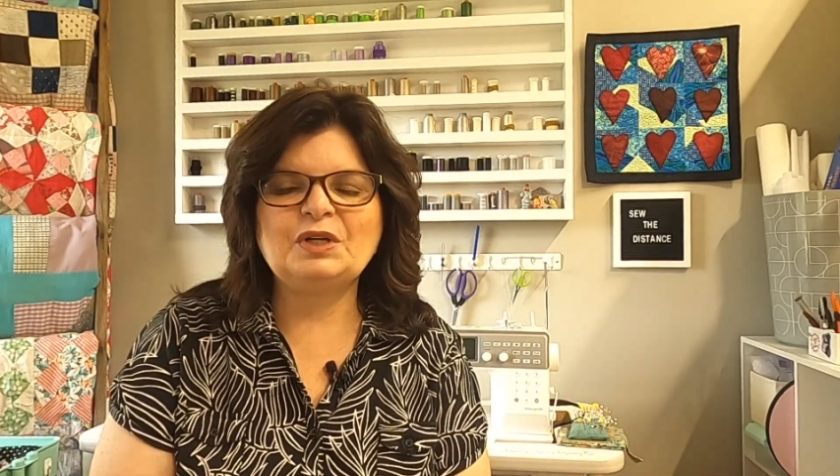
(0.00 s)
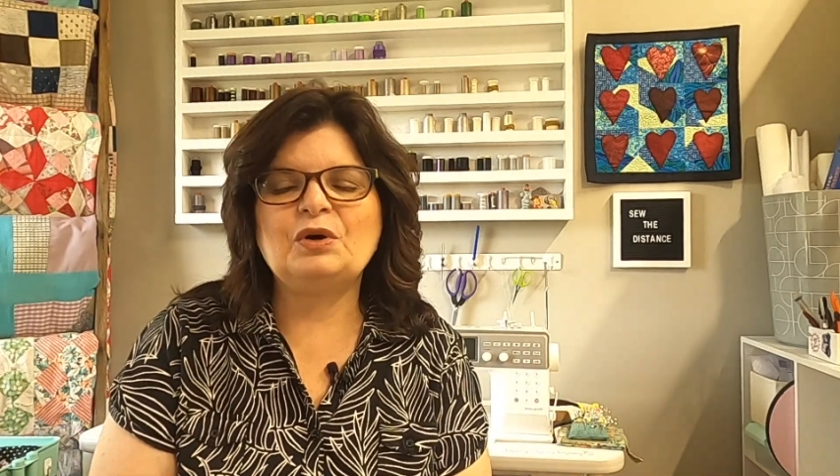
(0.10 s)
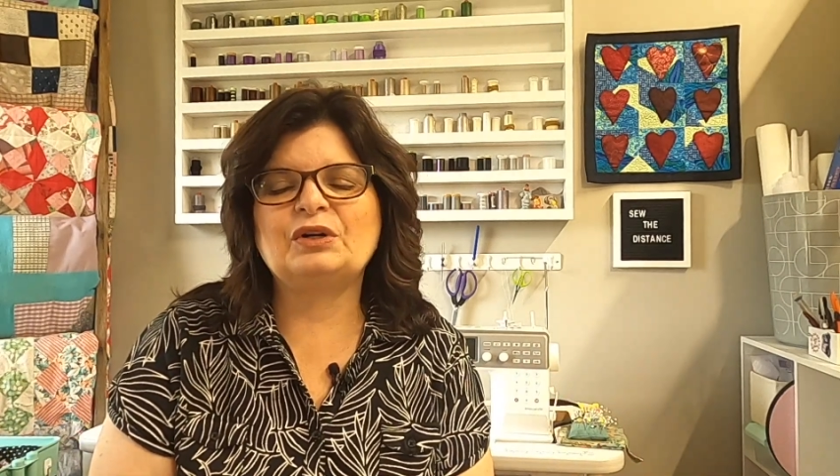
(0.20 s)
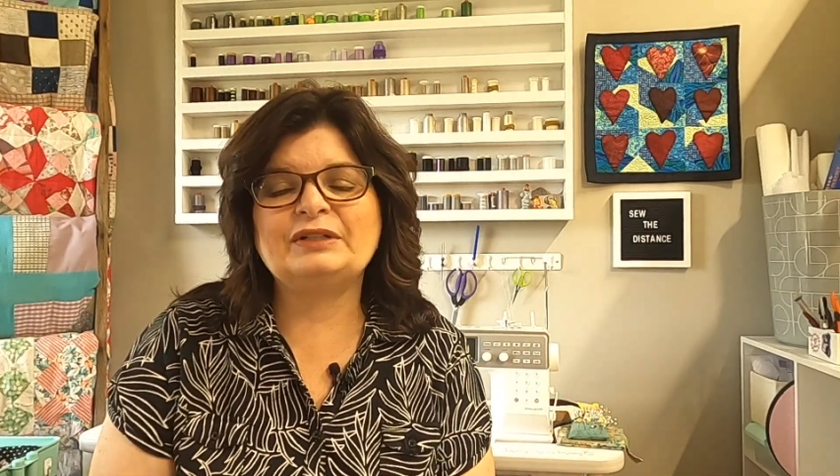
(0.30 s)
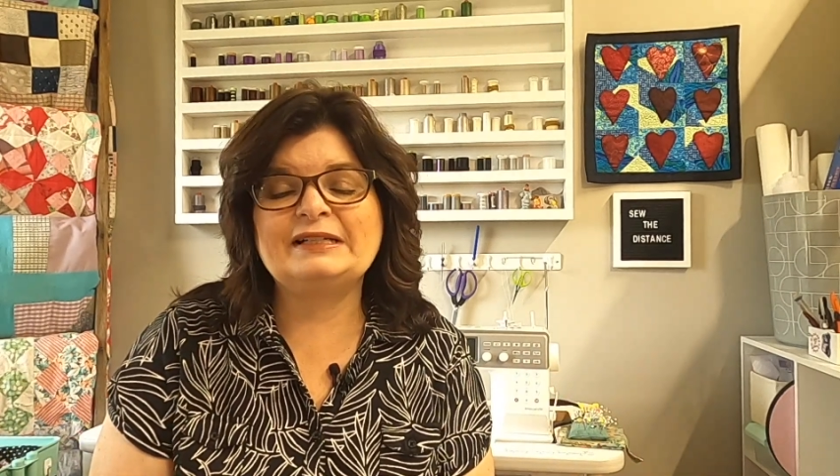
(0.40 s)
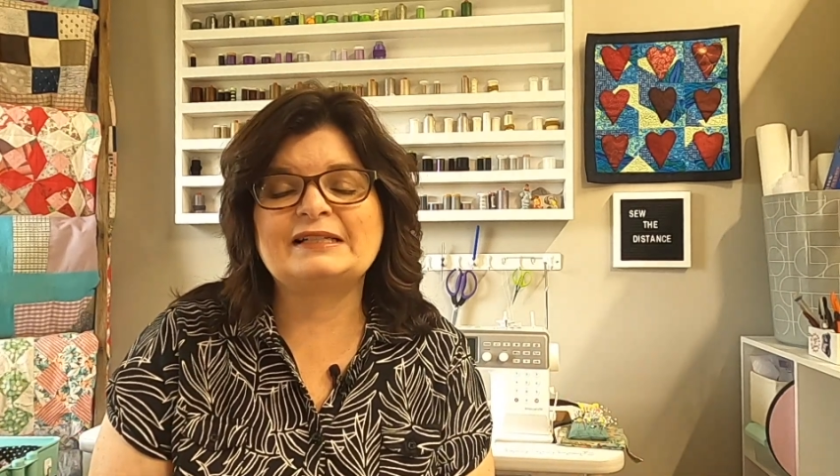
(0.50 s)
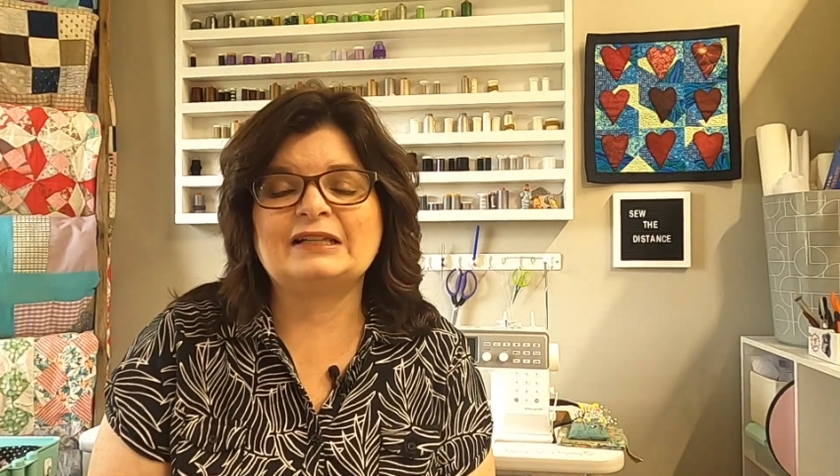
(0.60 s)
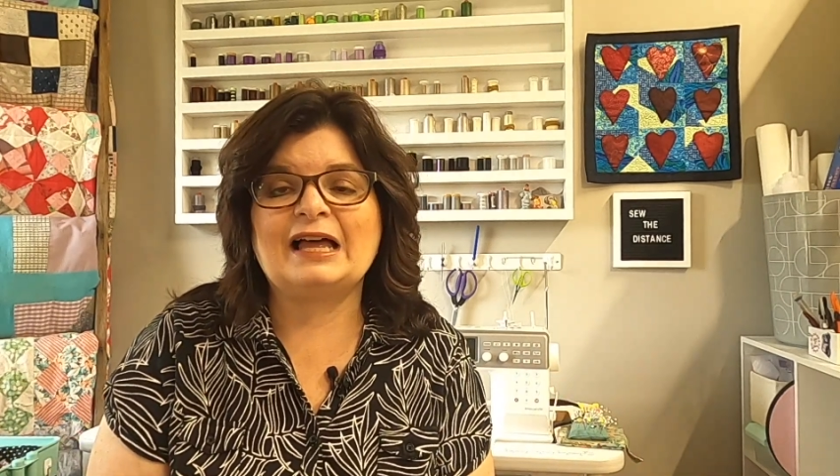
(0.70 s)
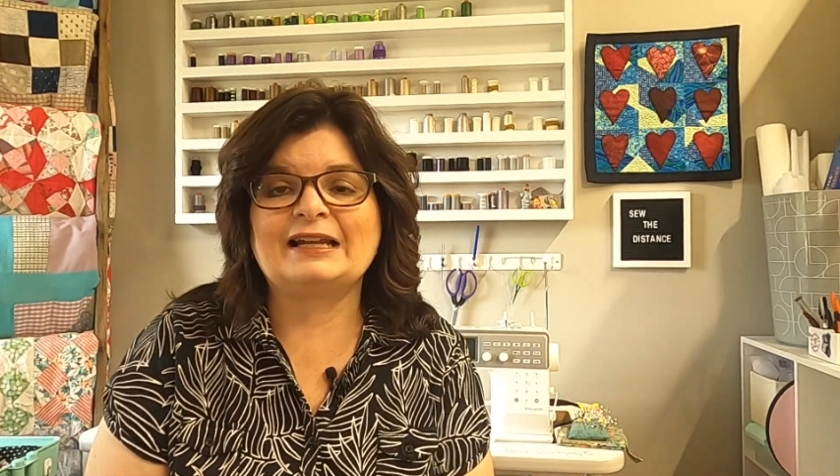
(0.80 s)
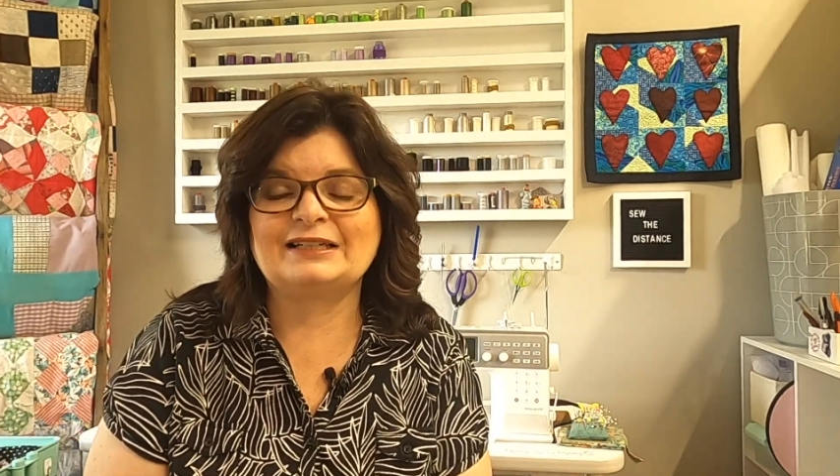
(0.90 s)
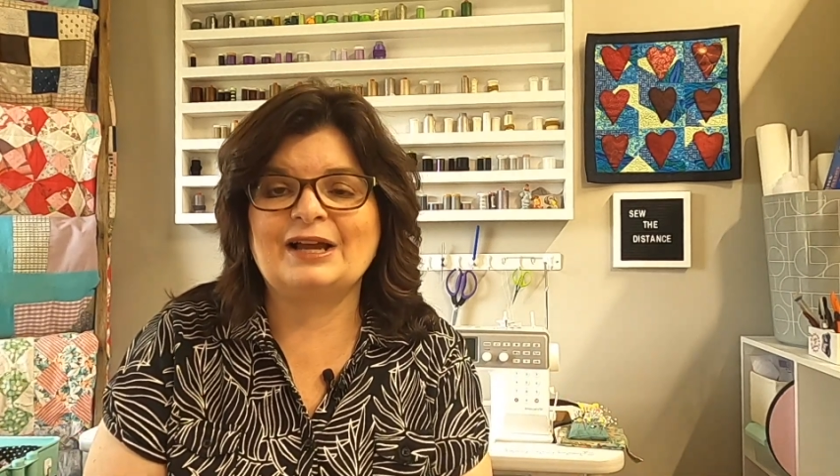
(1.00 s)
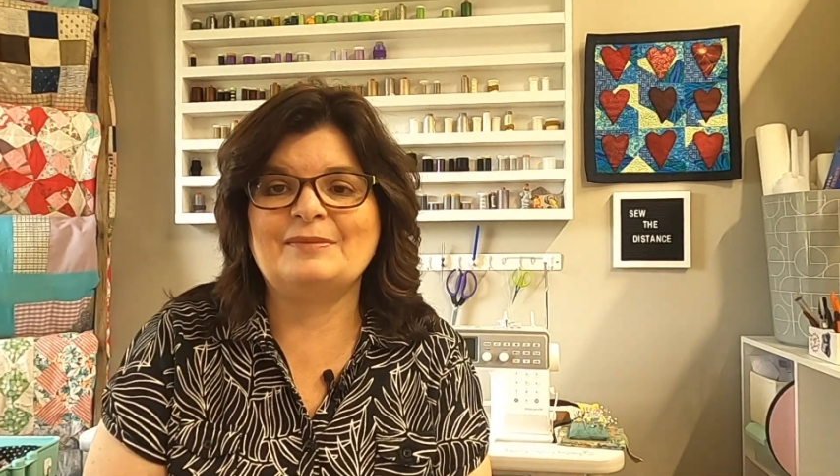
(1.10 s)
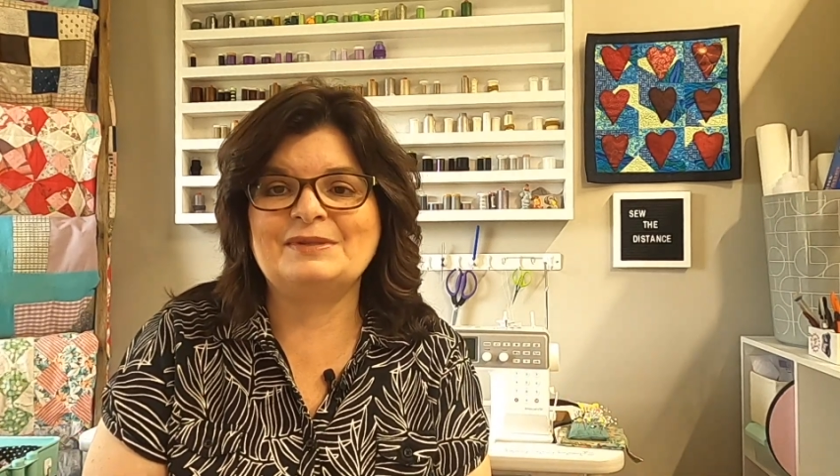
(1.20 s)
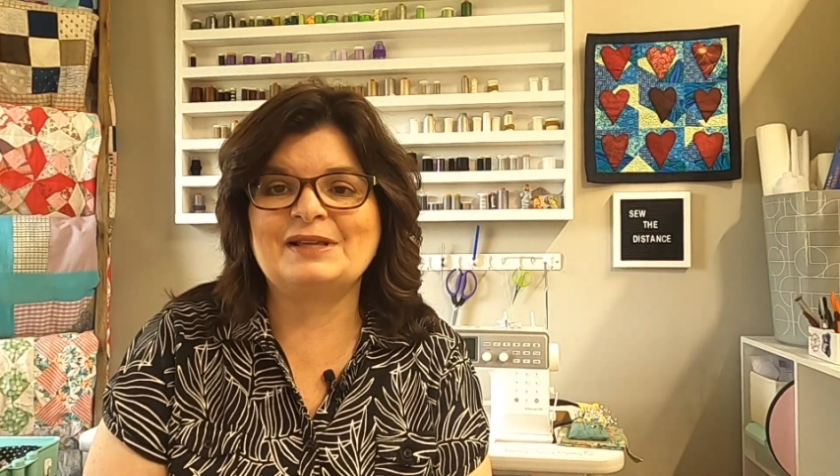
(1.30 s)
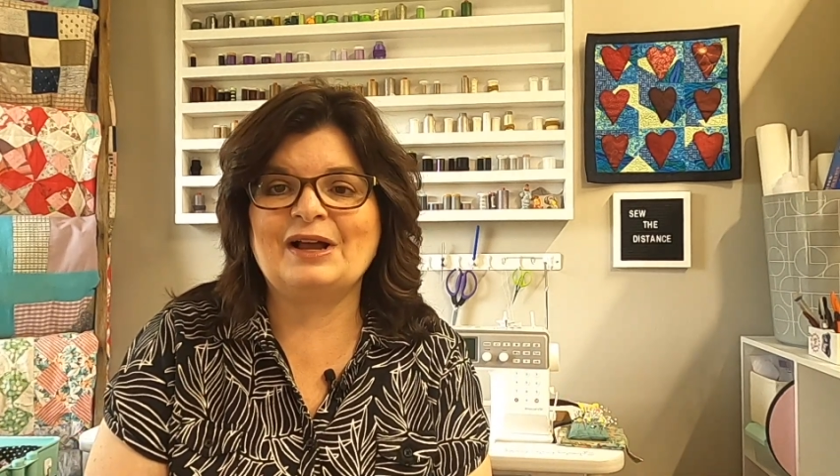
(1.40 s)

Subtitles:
or at least a lot of times